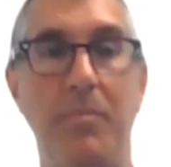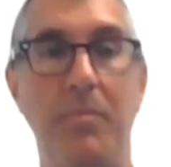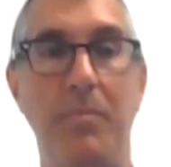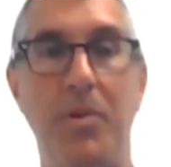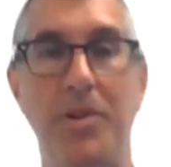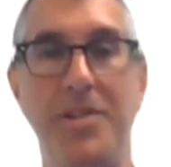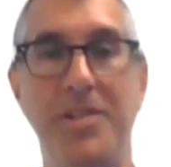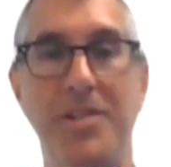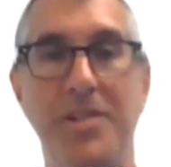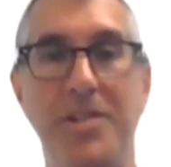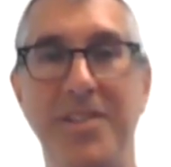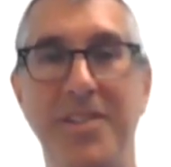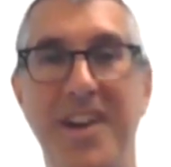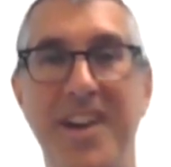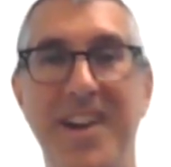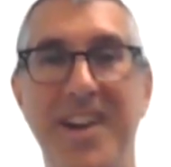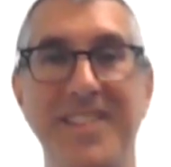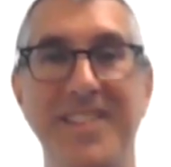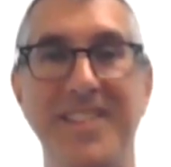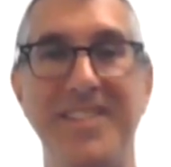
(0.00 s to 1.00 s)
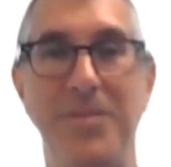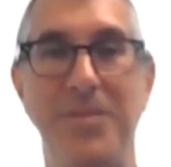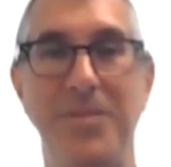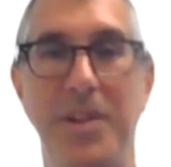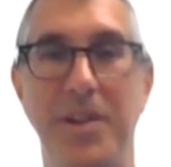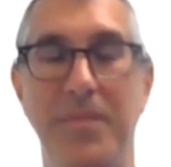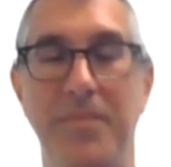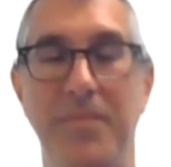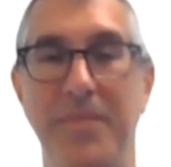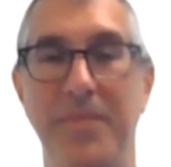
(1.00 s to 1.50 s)
portion of that. So we
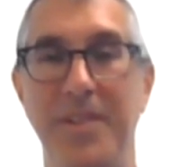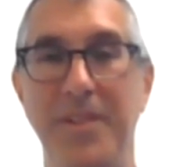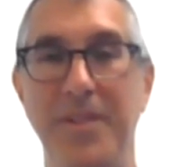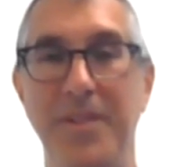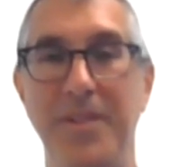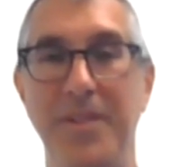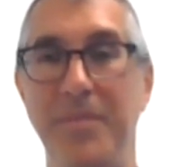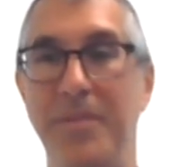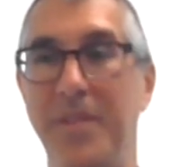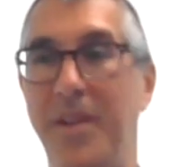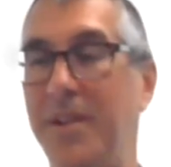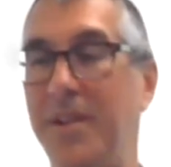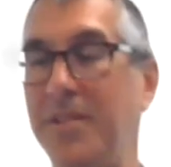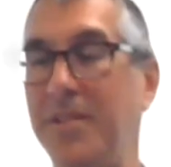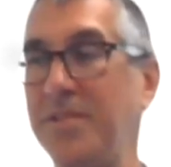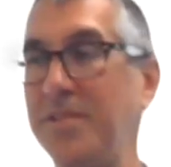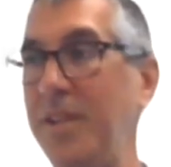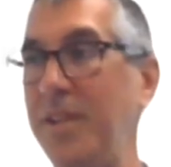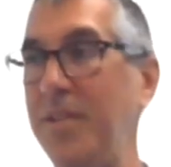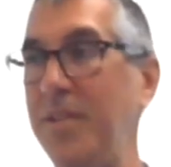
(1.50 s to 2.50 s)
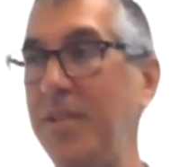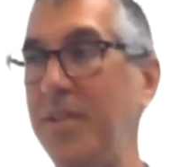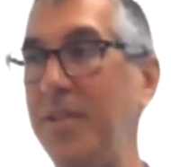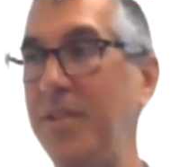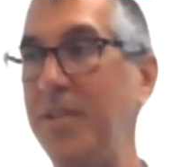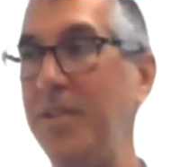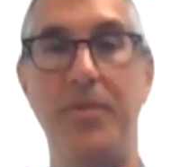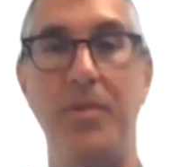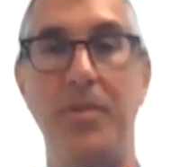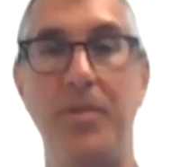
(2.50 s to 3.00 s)
have, you know, I'll say three
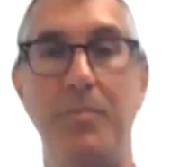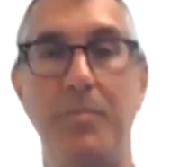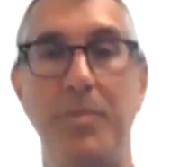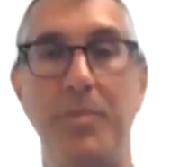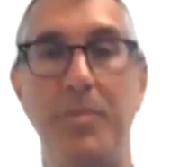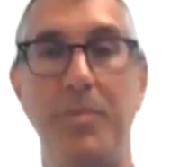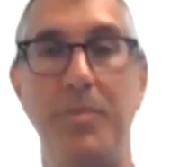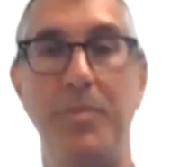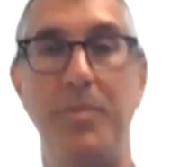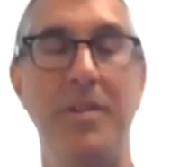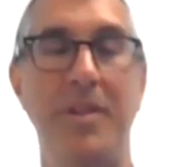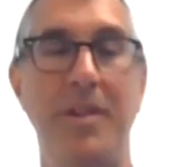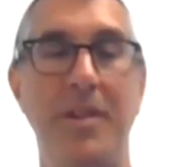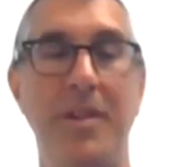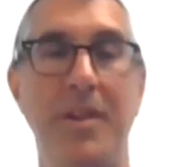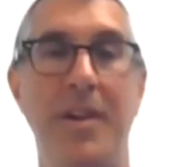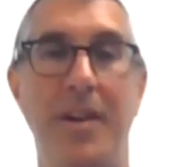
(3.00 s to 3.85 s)
or four people.